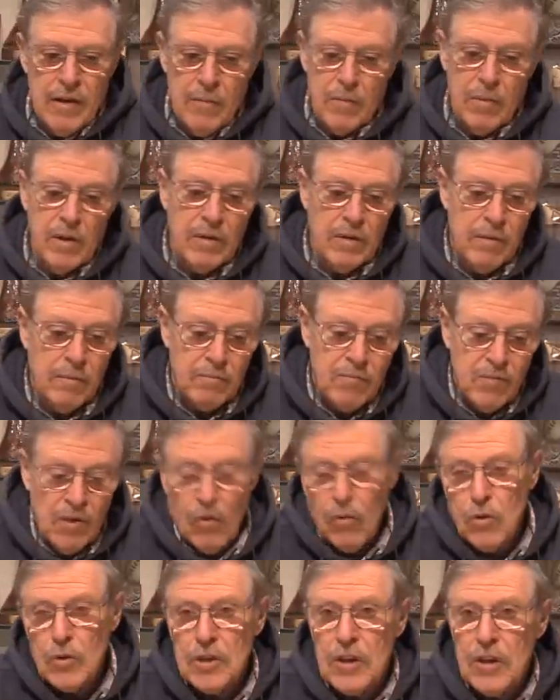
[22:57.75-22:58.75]
But
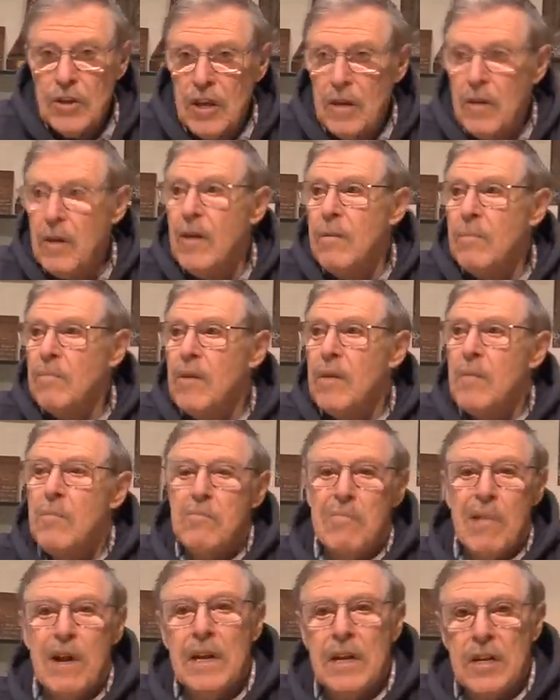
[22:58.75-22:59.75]
I used to think
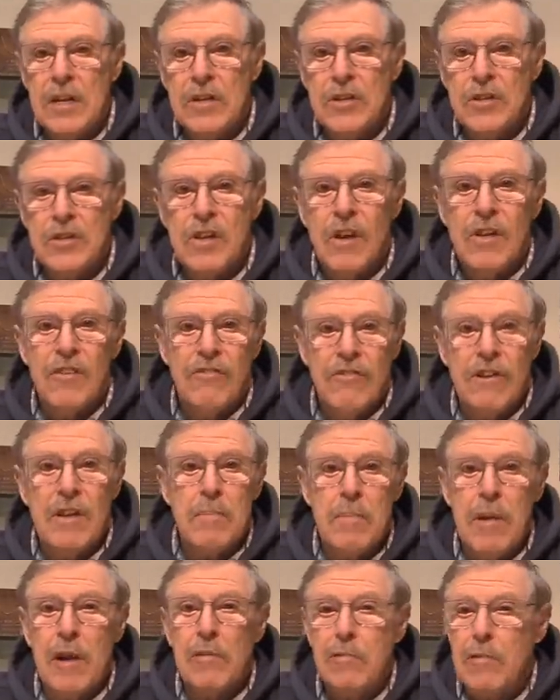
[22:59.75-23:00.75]
predators
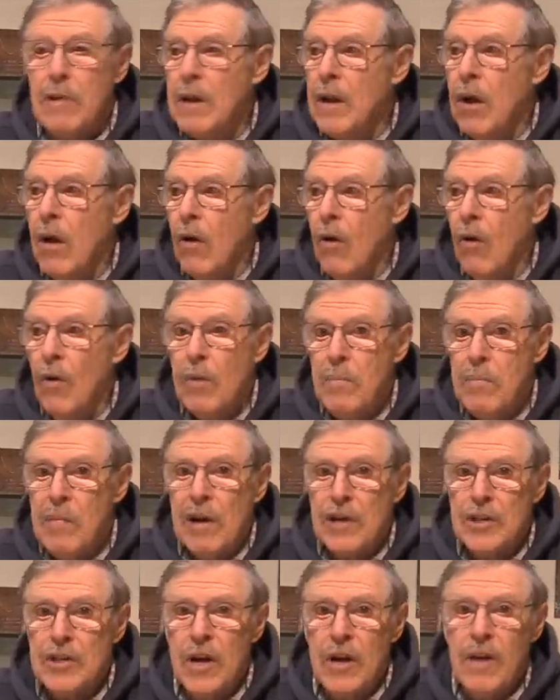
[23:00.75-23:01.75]
feed better in high
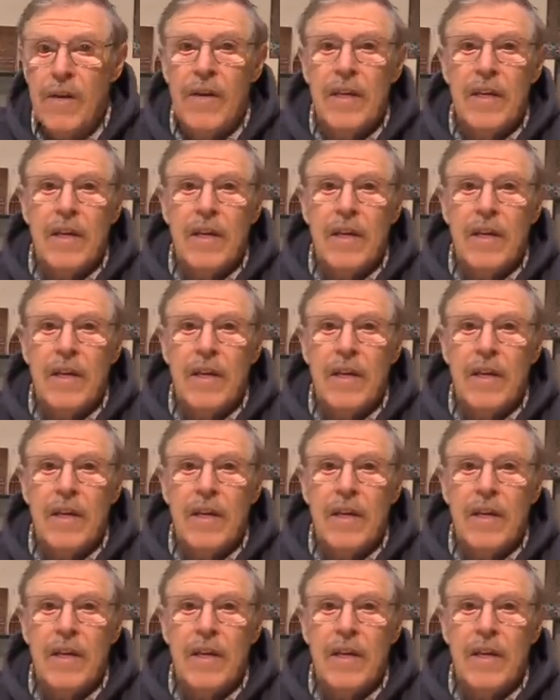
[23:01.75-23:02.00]
pressure.